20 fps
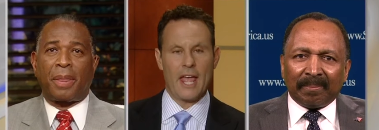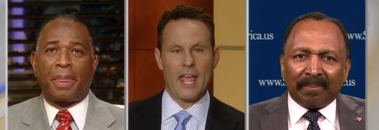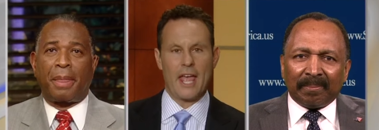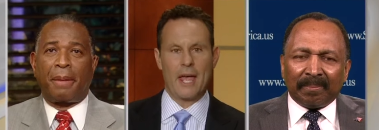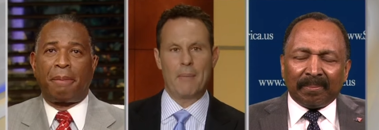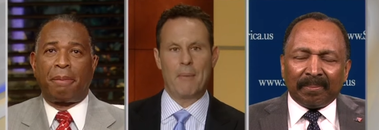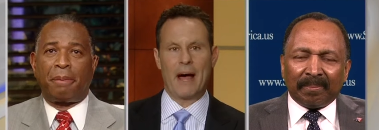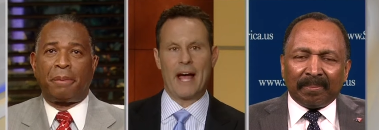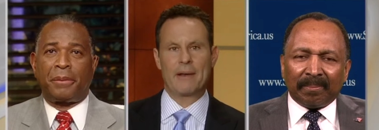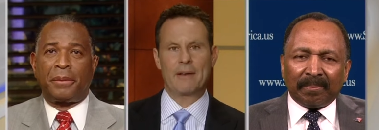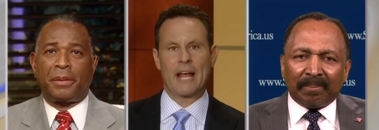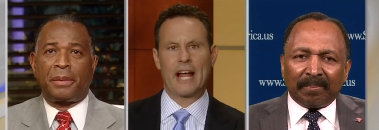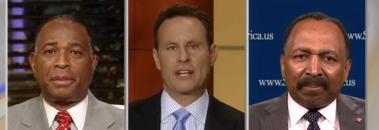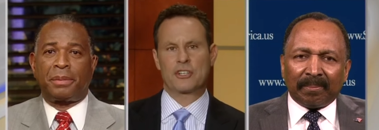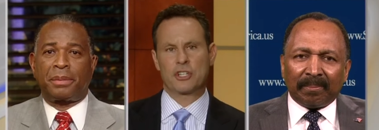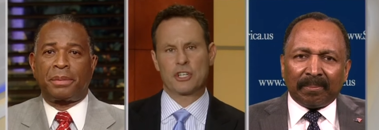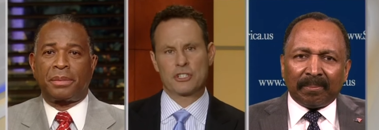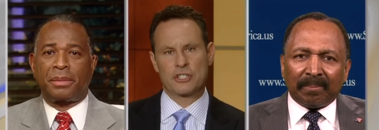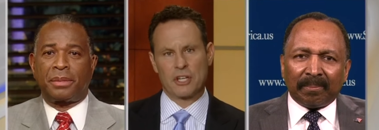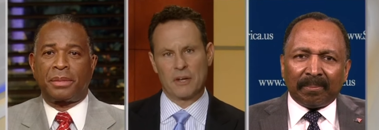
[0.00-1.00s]
Speaker 1: Am I
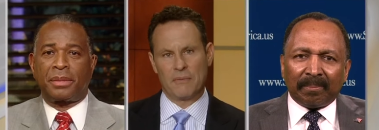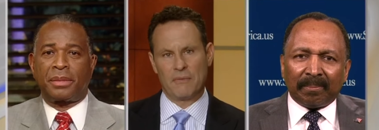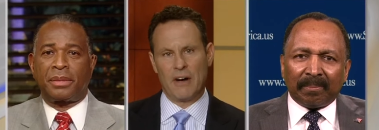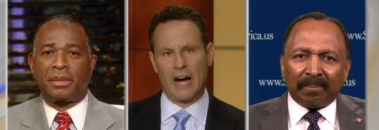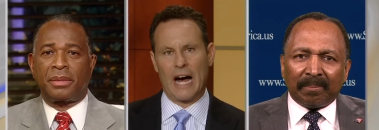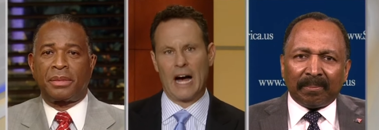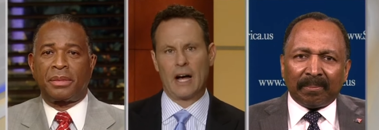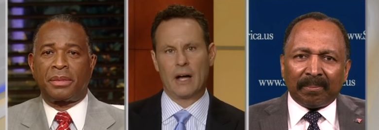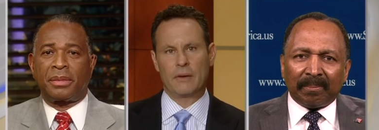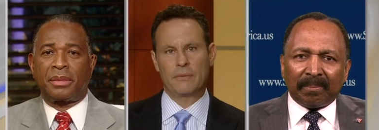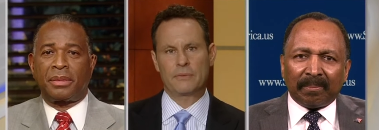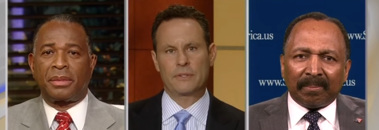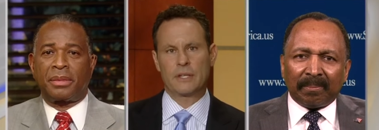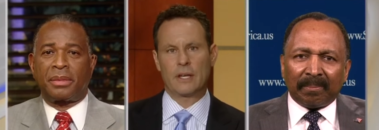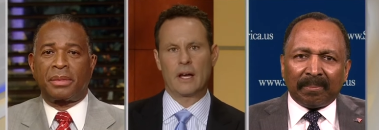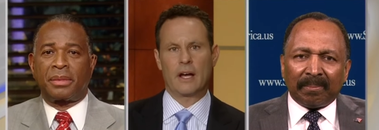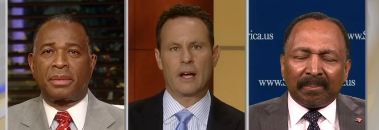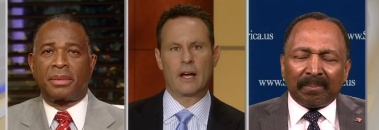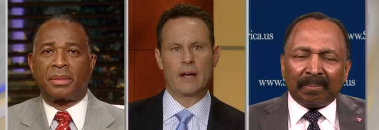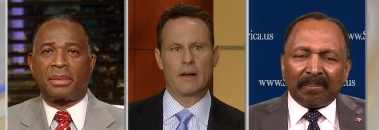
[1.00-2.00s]
not just evolved
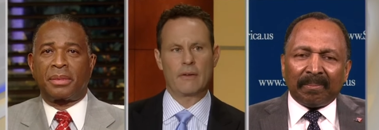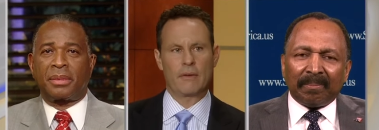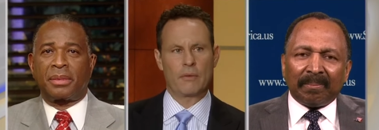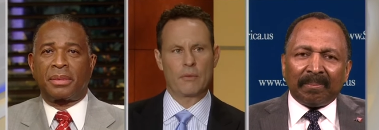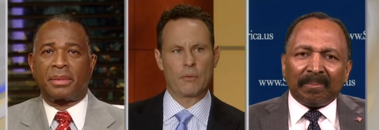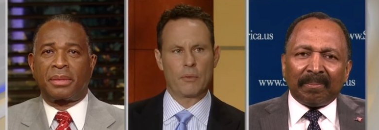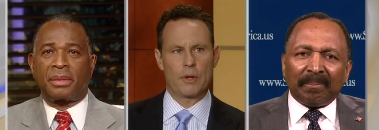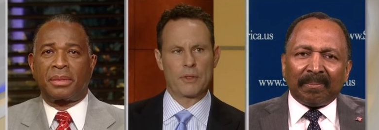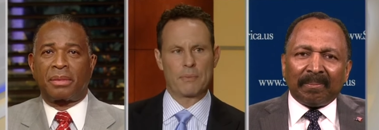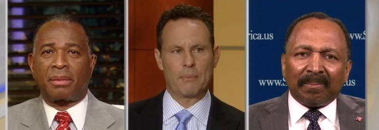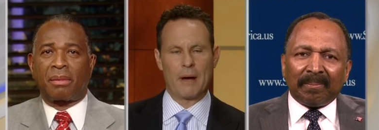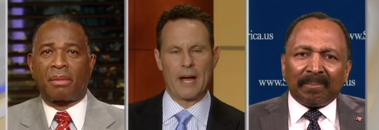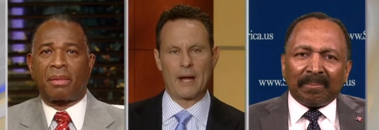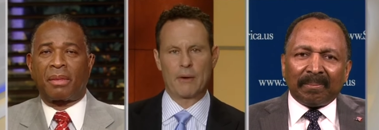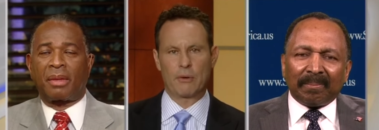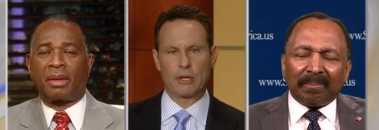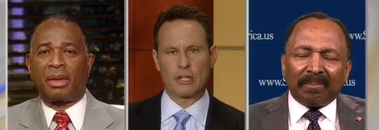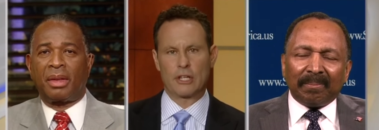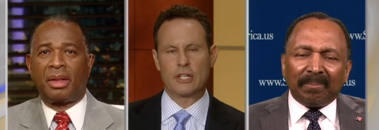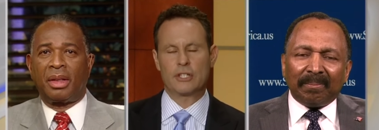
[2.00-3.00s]
uh, with
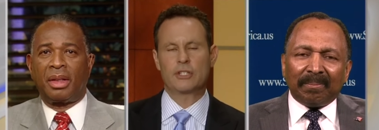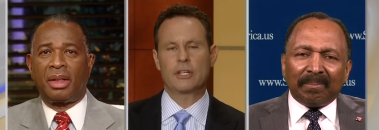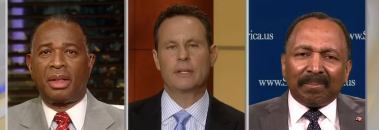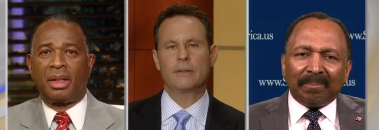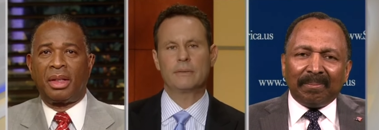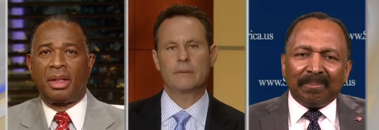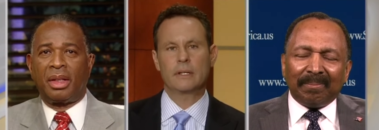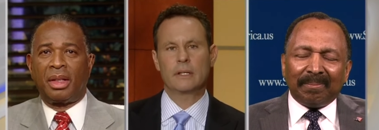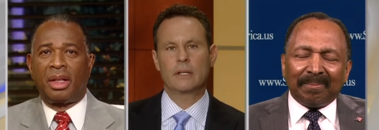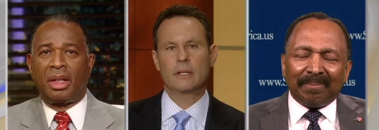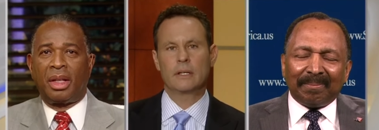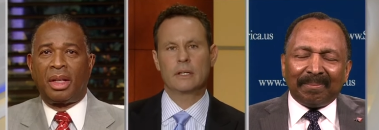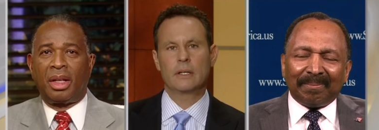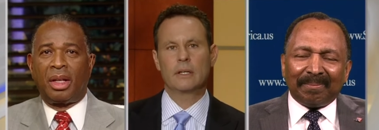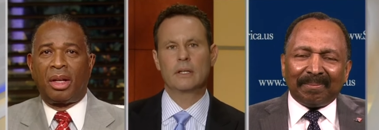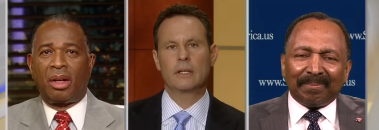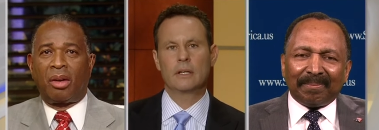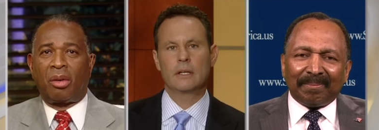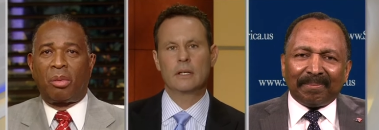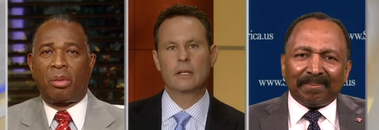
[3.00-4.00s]
my religion?
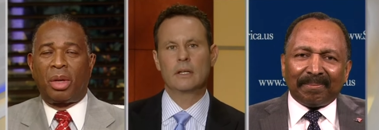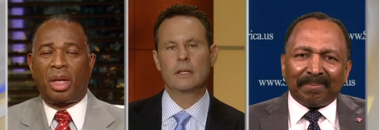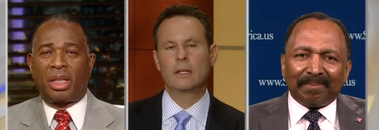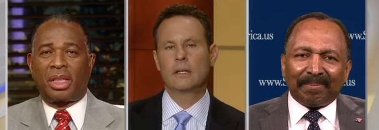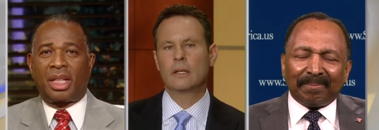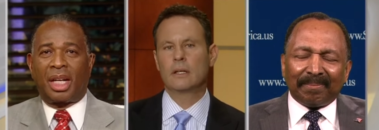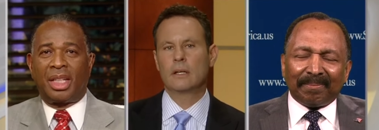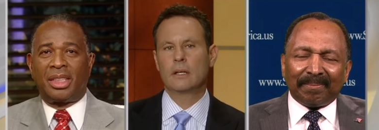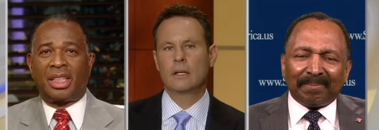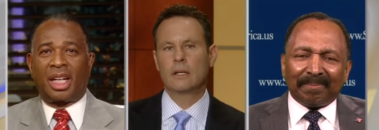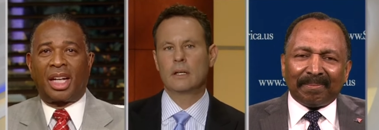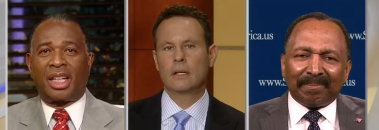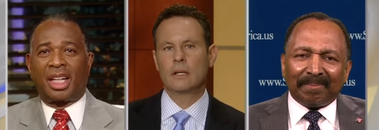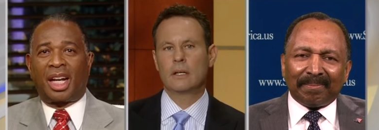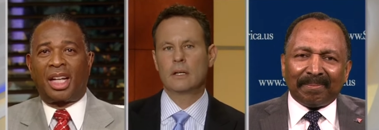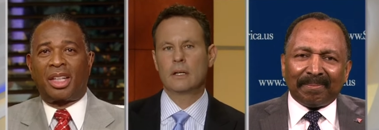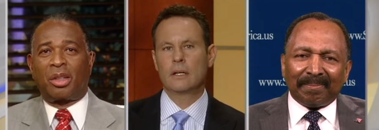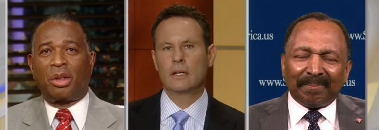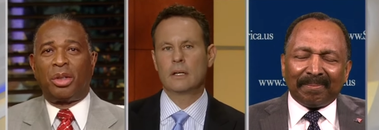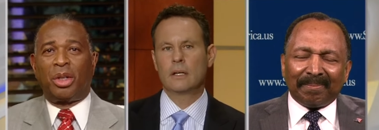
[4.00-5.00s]
Well, I,
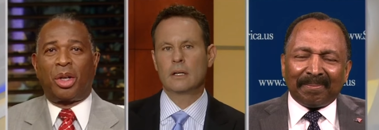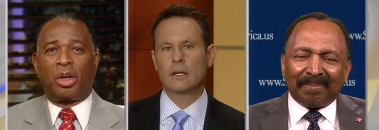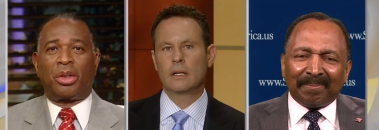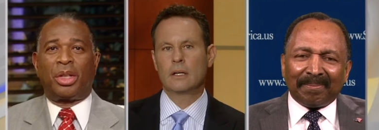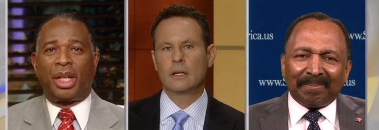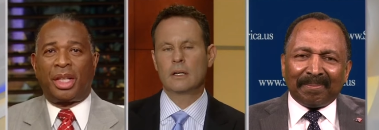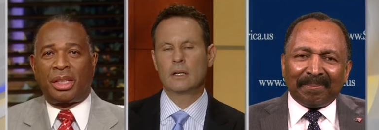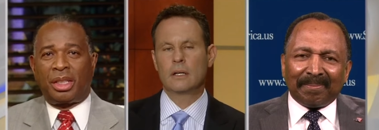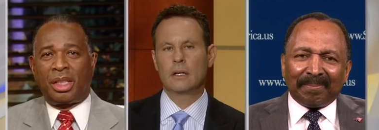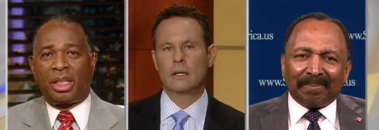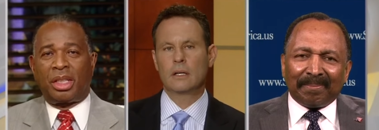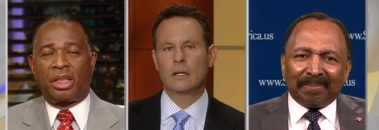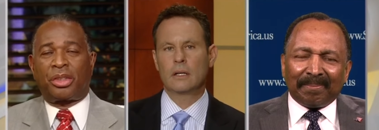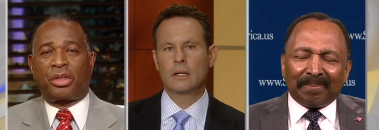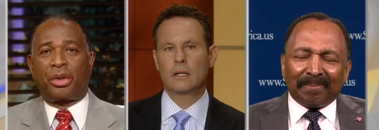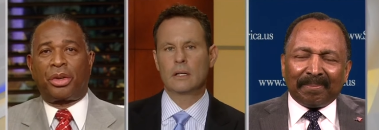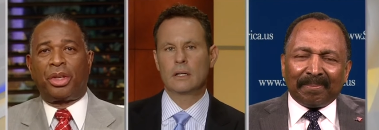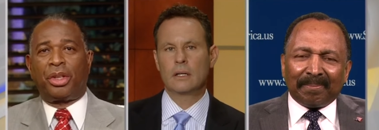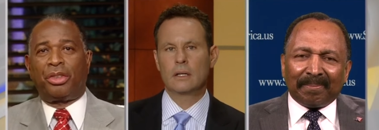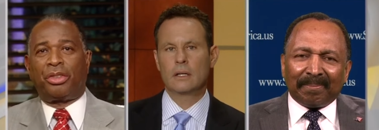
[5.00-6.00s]
I,
Speaker 2: don't know that the
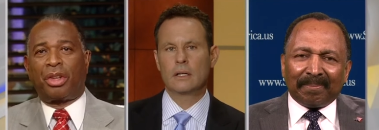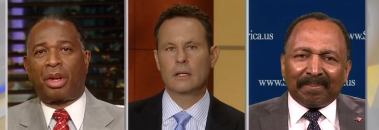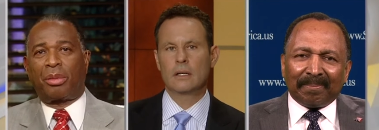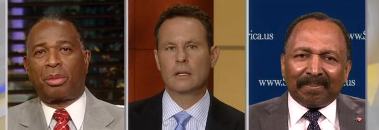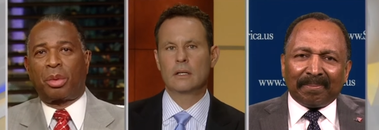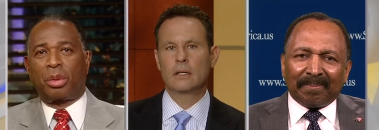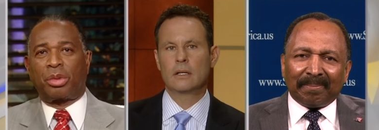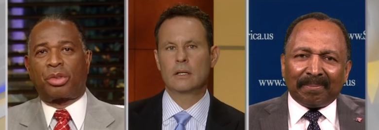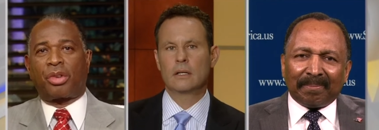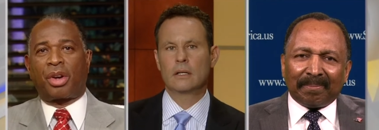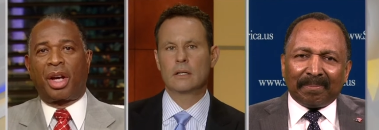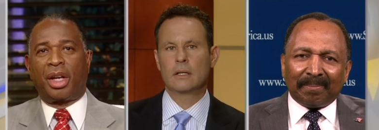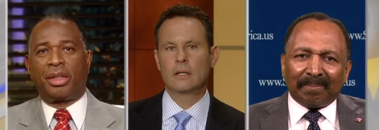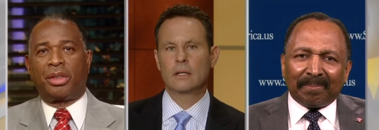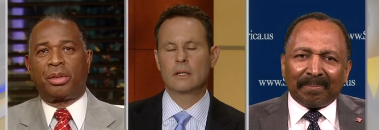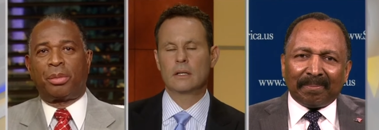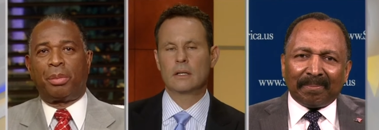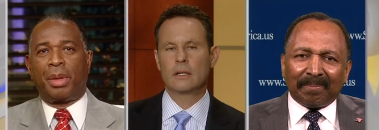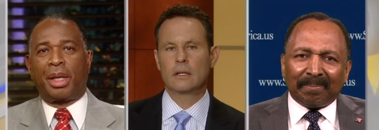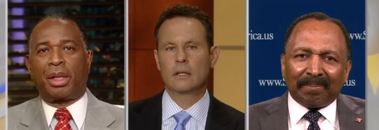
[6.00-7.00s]
attorney general was
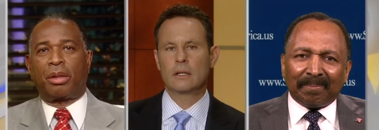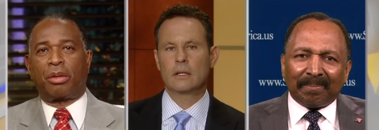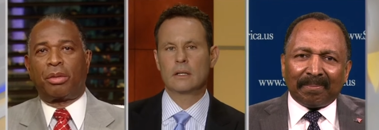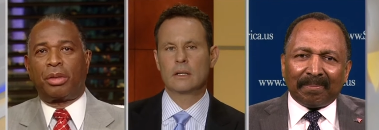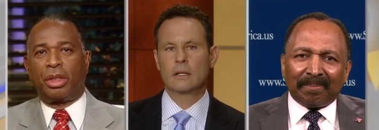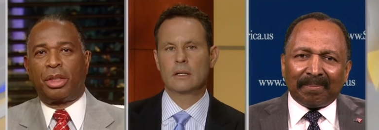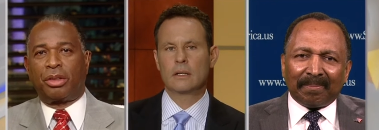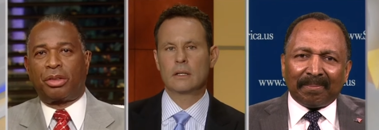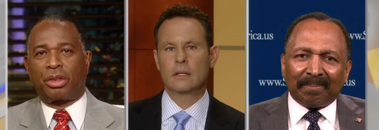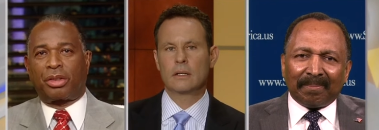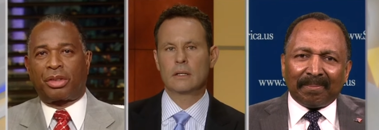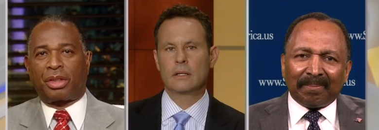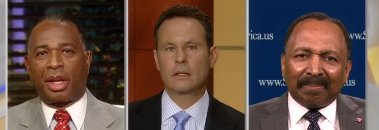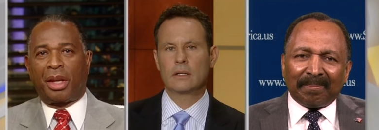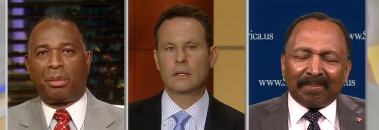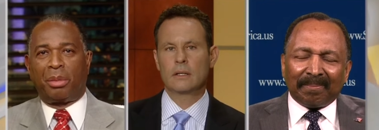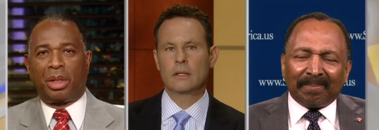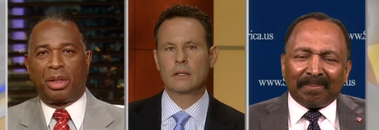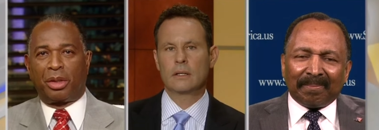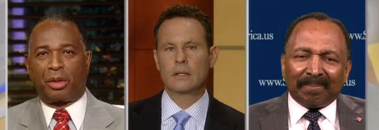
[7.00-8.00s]
trying to make a religious
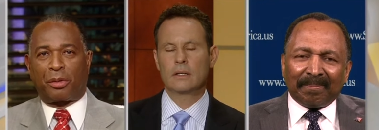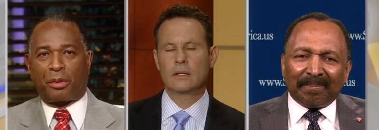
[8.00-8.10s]
statement in the